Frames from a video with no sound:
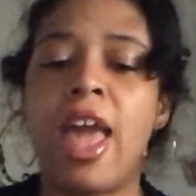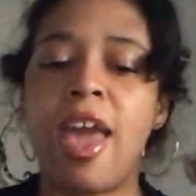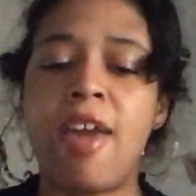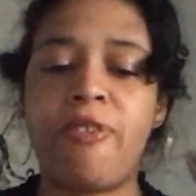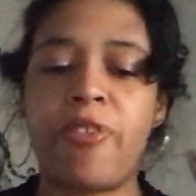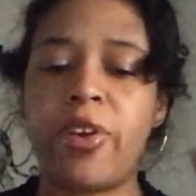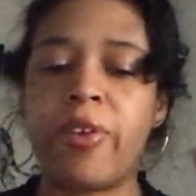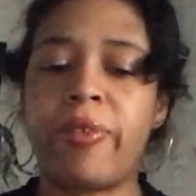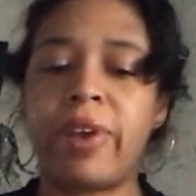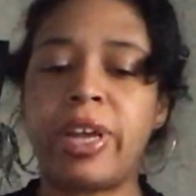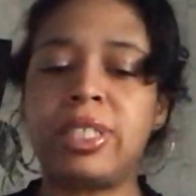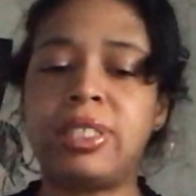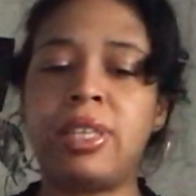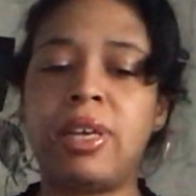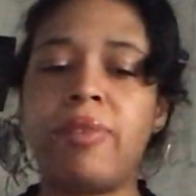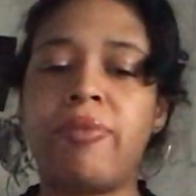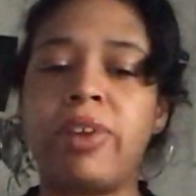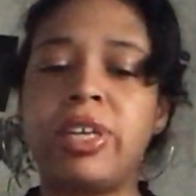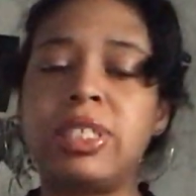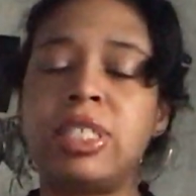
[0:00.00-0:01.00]
If it
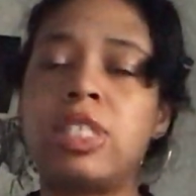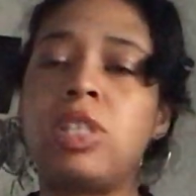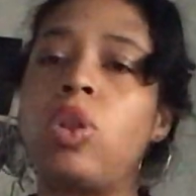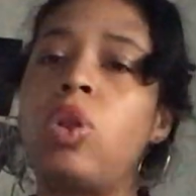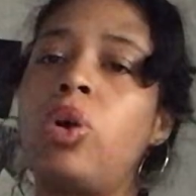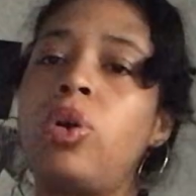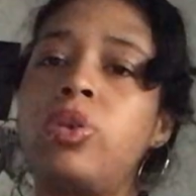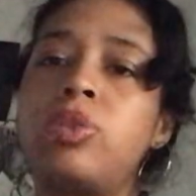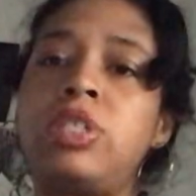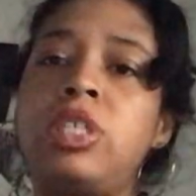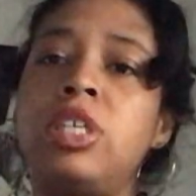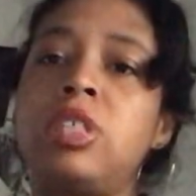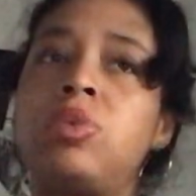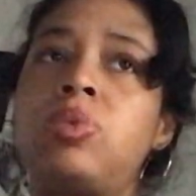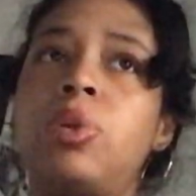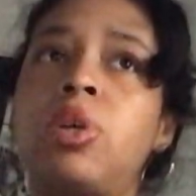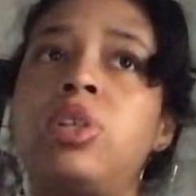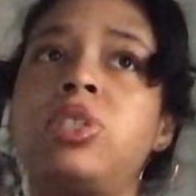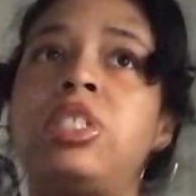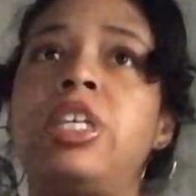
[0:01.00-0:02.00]
resonates. Loyalty is
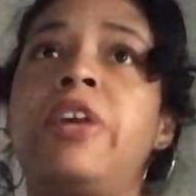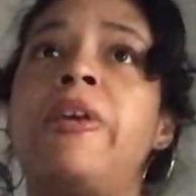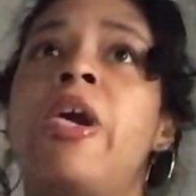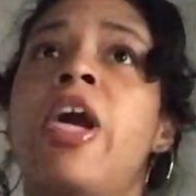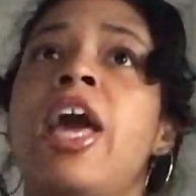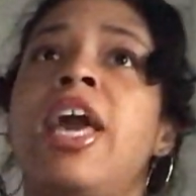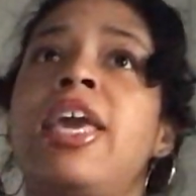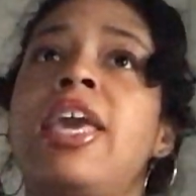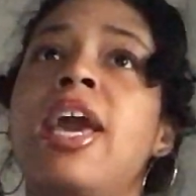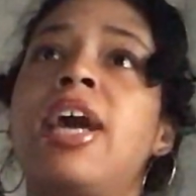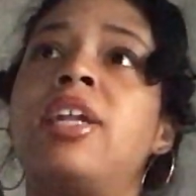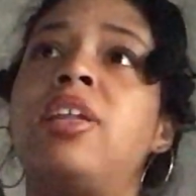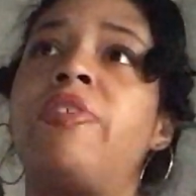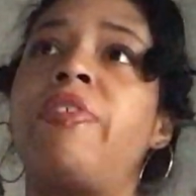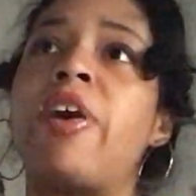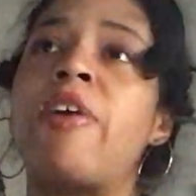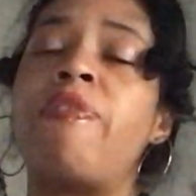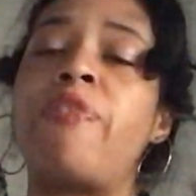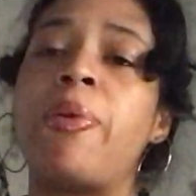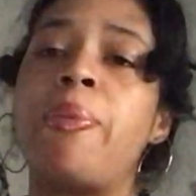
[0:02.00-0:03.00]
royalty. Yeah,
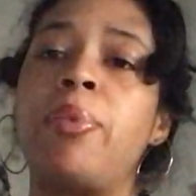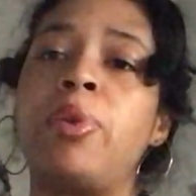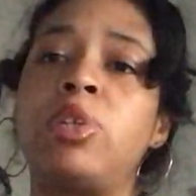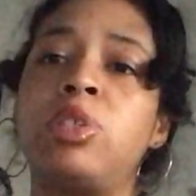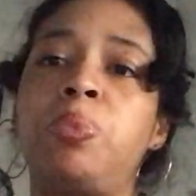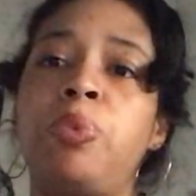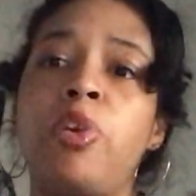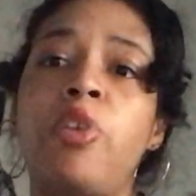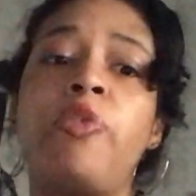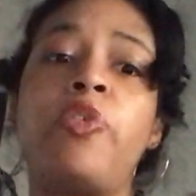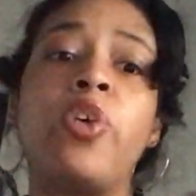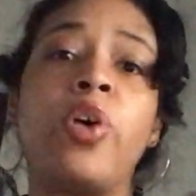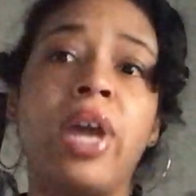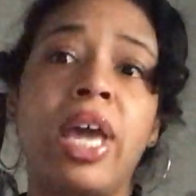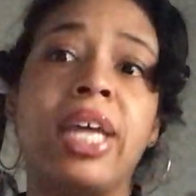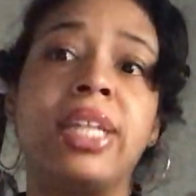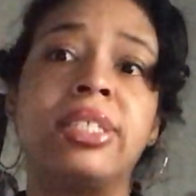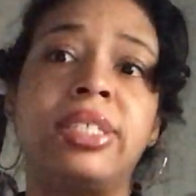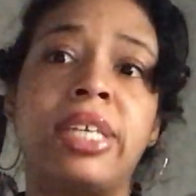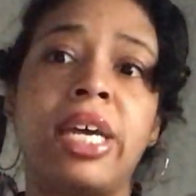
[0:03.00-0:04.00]
divine feminine is beautiful
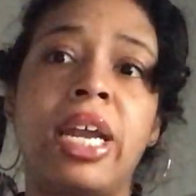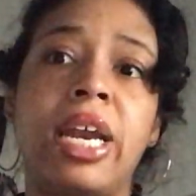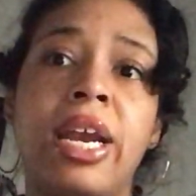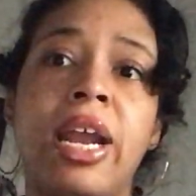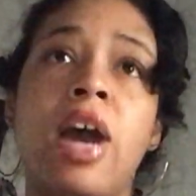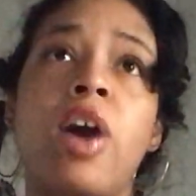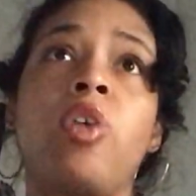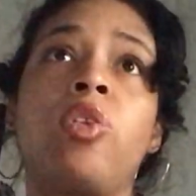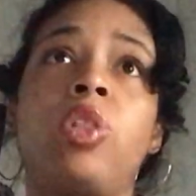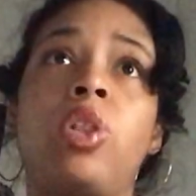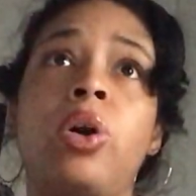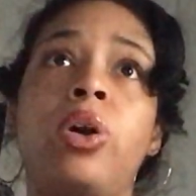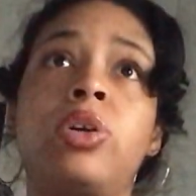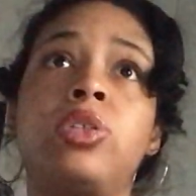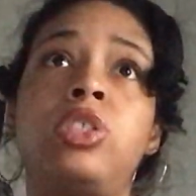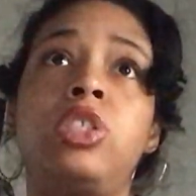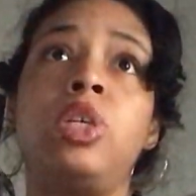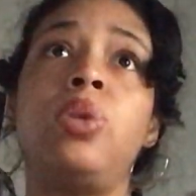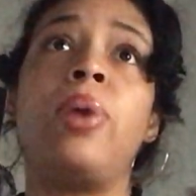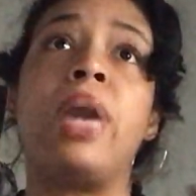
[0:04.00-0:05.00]
inside and out.
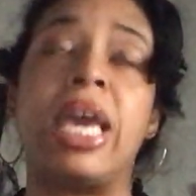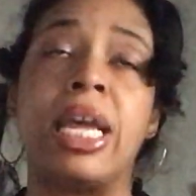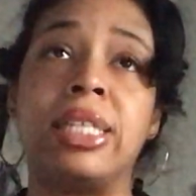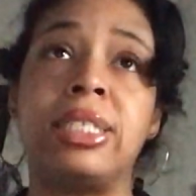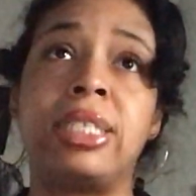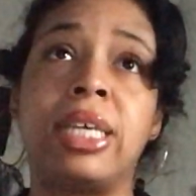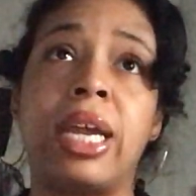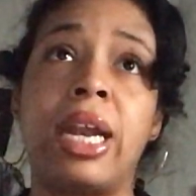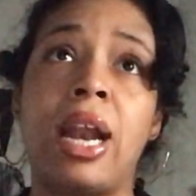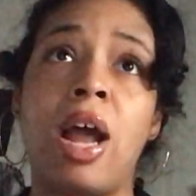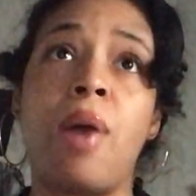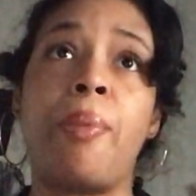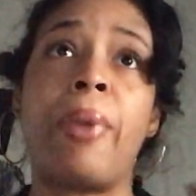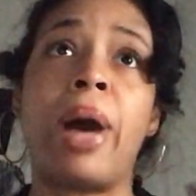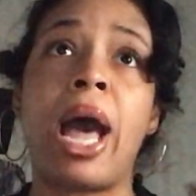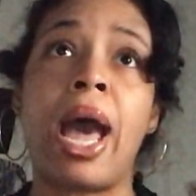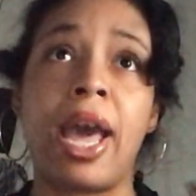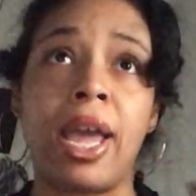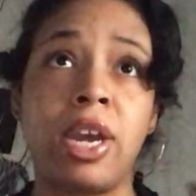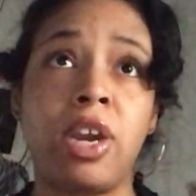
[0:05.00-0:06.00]
Loyalty inside and out,
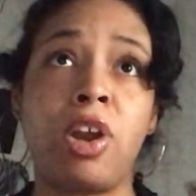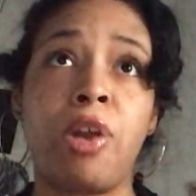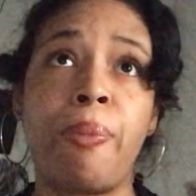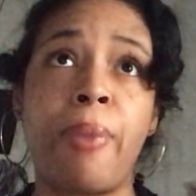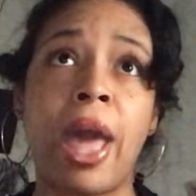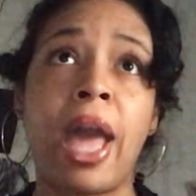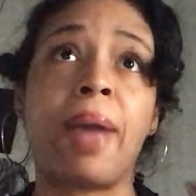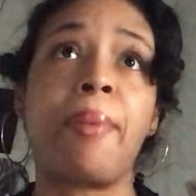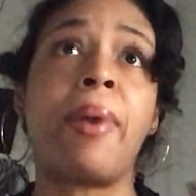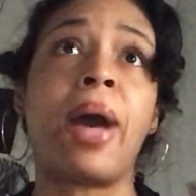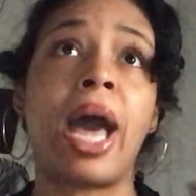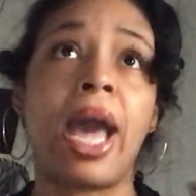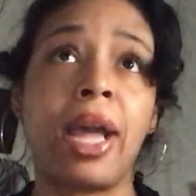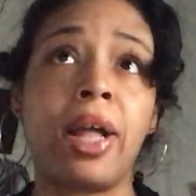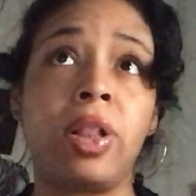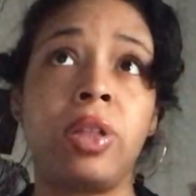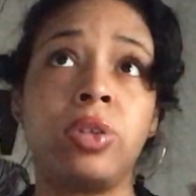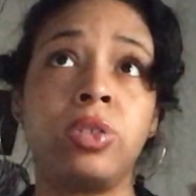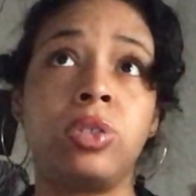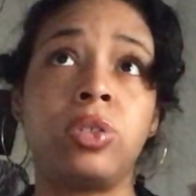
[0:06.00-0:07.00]
behind your back,
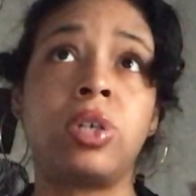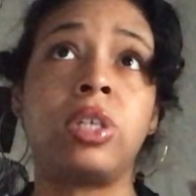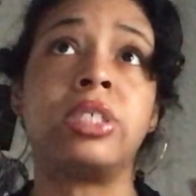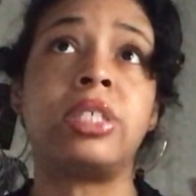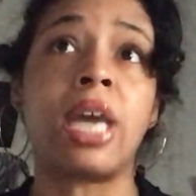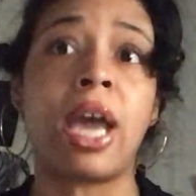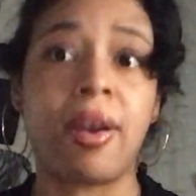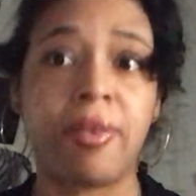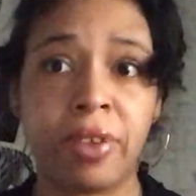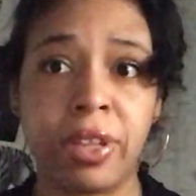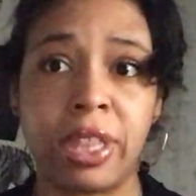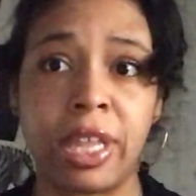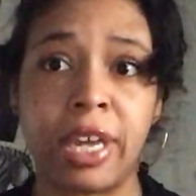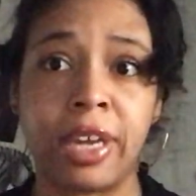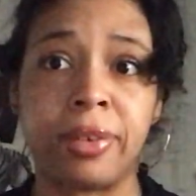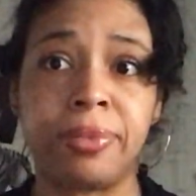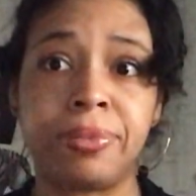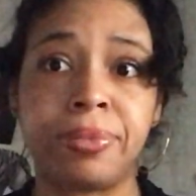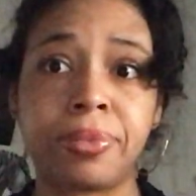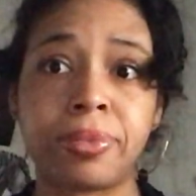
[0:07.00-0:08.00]
behind closed doors,
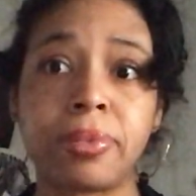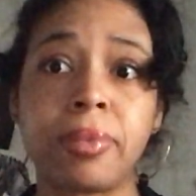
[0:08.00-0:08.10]
everything.